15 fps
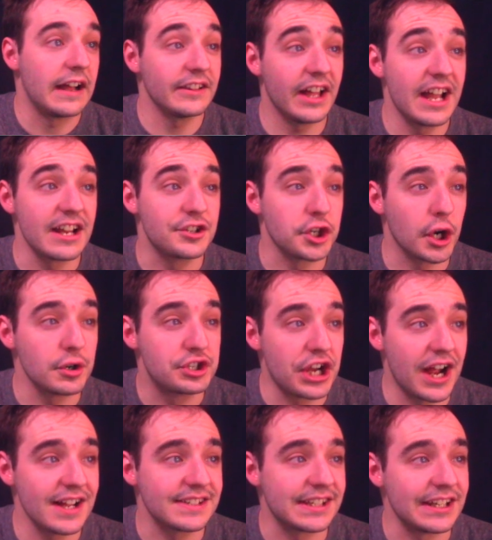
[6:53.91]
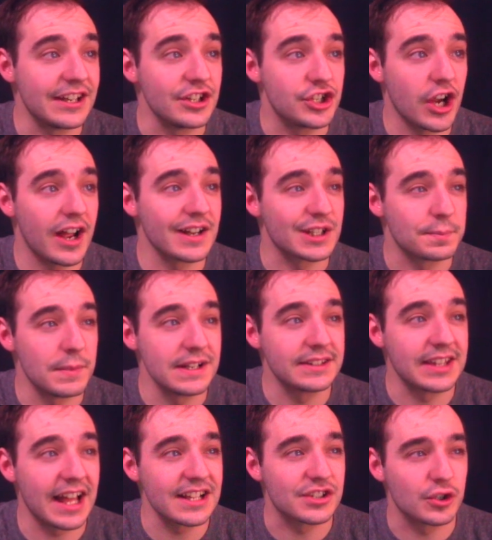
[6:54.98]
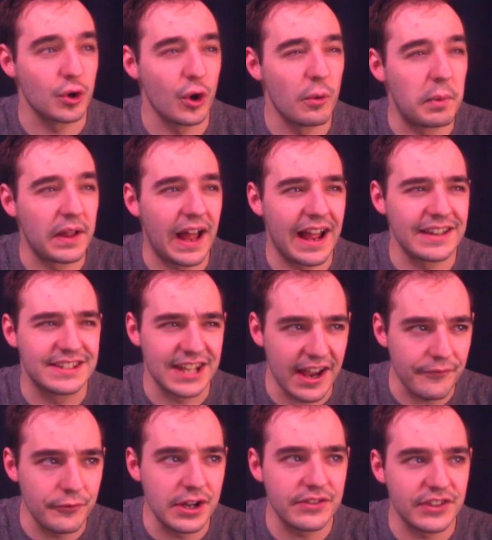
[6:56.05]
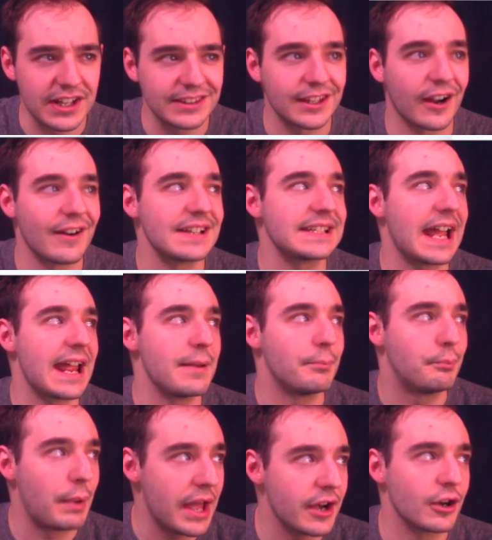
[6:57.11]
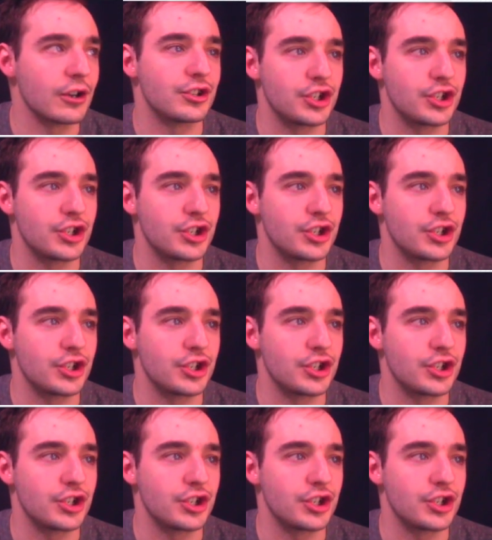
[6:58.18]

I like Joe Johnson and Josh Smith. That's cool, but I definitely think there is a better